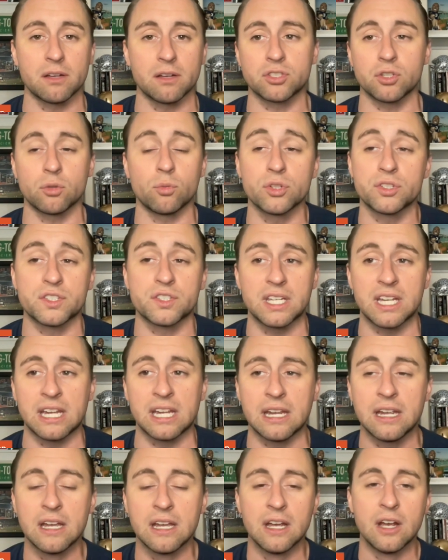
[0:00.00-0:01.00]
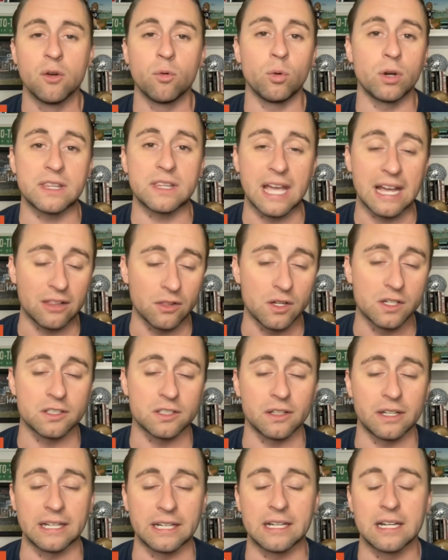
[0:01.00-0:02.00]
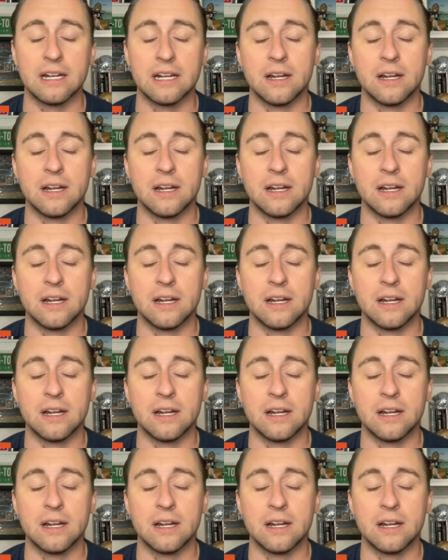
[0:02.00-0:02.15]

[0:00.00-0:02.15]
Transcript: So we'll see what that looks like.